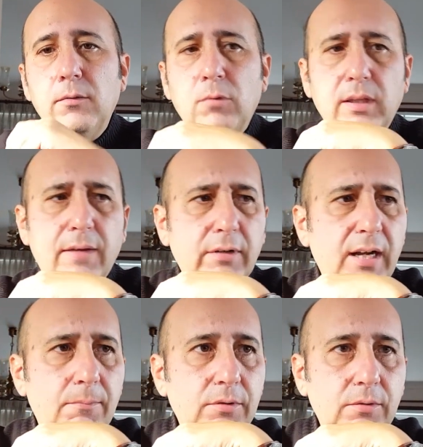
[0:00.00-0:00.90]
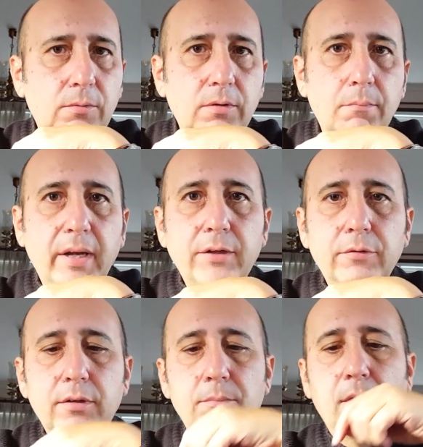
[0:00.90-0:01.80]
what the other cameras call the
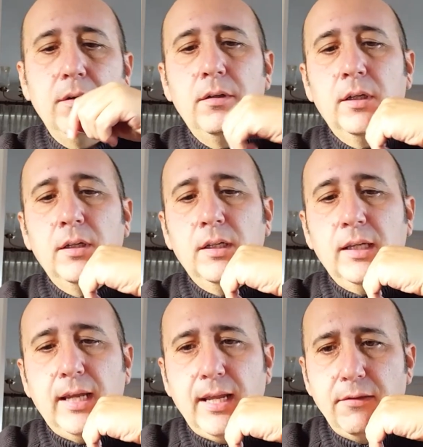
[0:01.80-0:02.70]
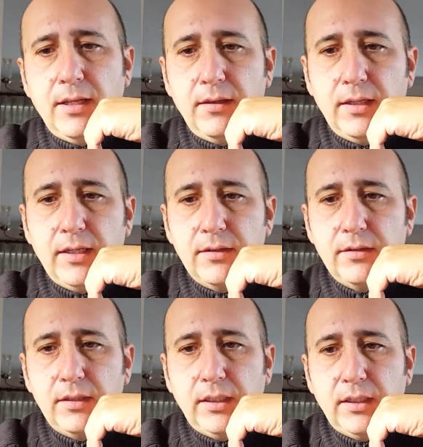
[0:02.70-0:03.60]
matrix mode. And then
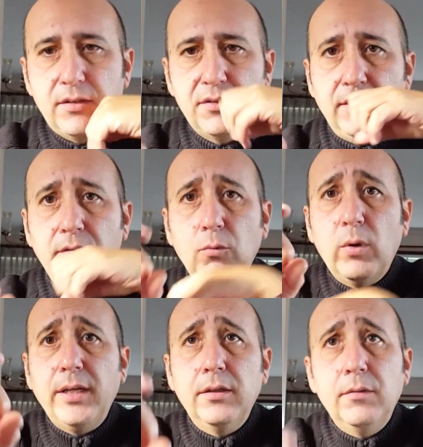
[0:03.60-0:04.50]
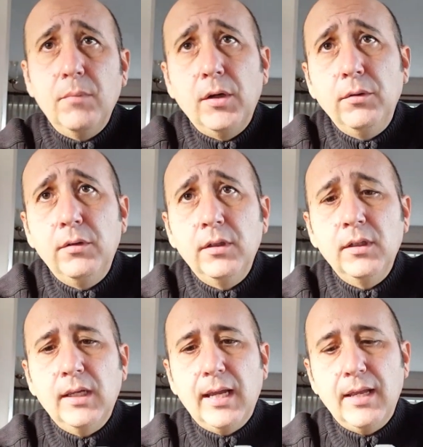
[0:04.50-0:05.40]
there's the center weighted mode,
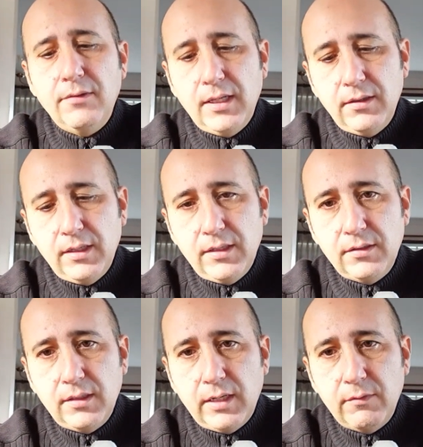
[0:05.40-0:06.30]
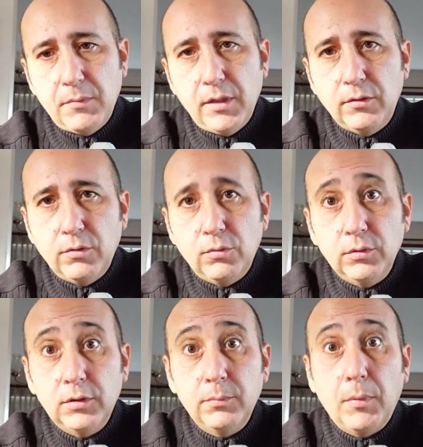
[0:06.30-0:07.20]
and then there's another mode
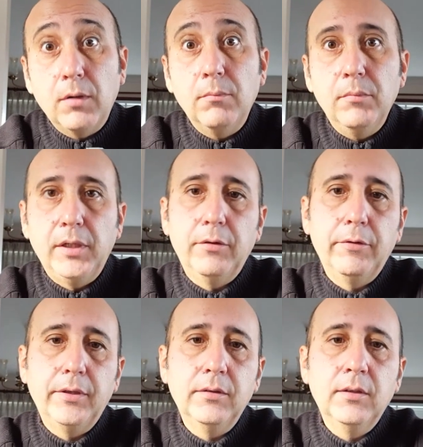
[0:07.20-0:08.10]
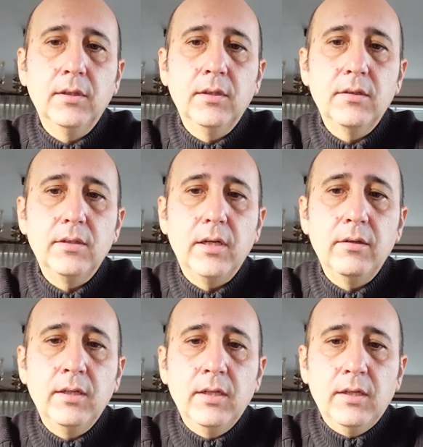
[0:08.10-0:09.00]
called spot metering.
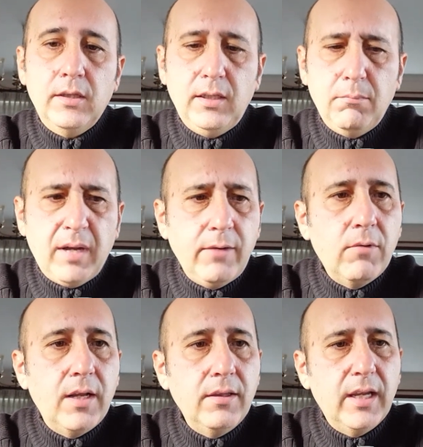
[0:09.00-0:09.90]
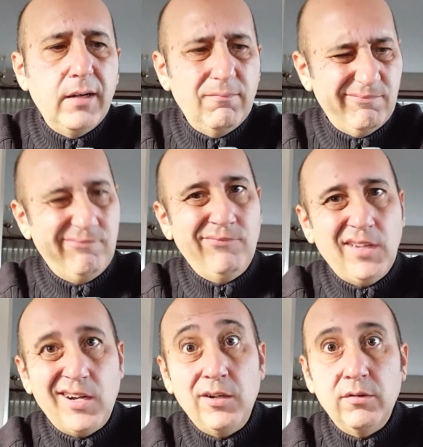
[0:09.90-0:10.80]
So the main one that
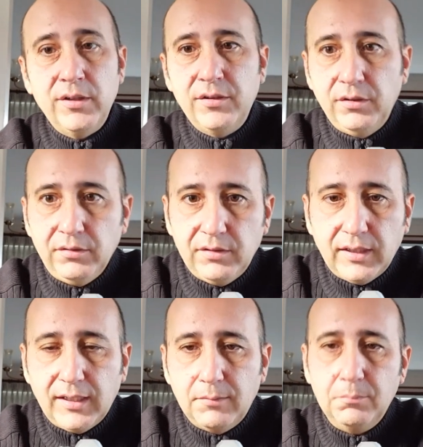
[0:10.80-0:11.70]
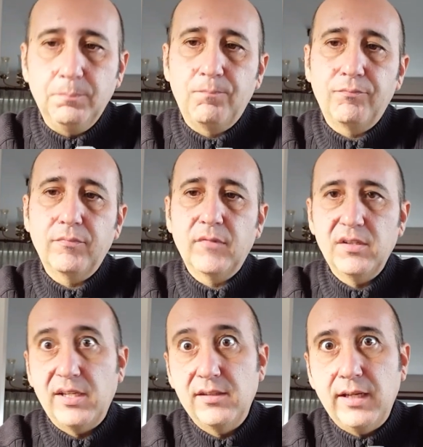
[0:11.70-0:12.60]
I always use,
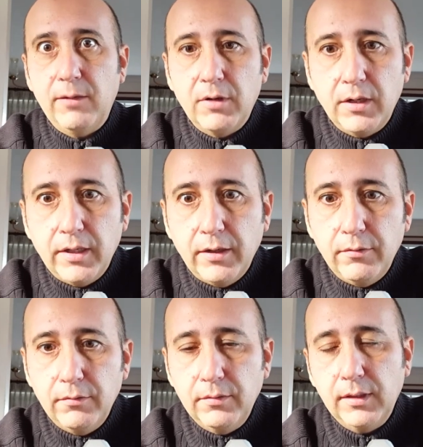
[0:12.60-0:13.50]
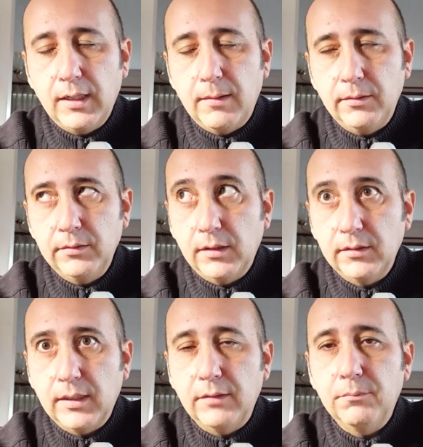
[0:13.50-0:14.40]
because that's the only one I know until I
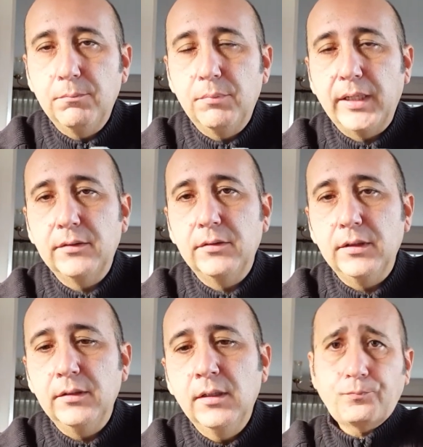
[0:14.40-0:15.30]
start practicing,